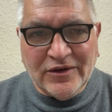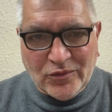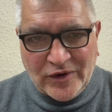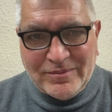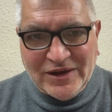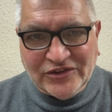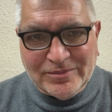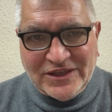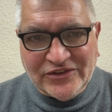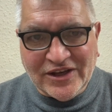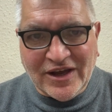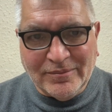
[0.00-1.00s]
we must
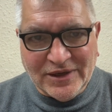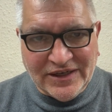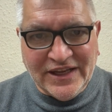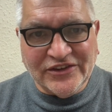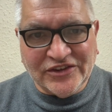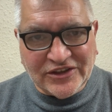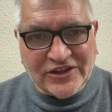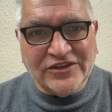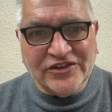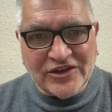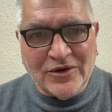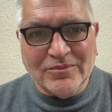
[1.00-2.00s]
meet up, but let's
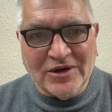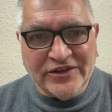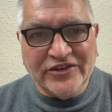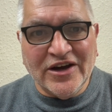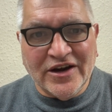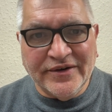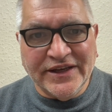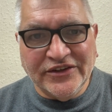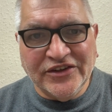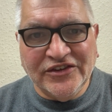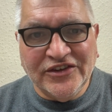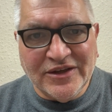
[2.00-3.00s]
consult my diary
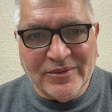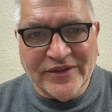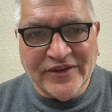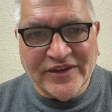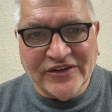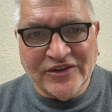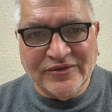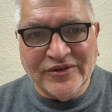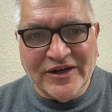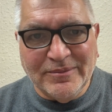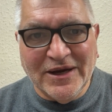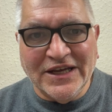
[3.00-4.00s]
to see whether there's a
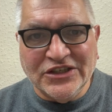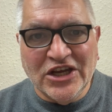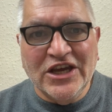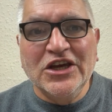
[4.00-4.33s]
free page.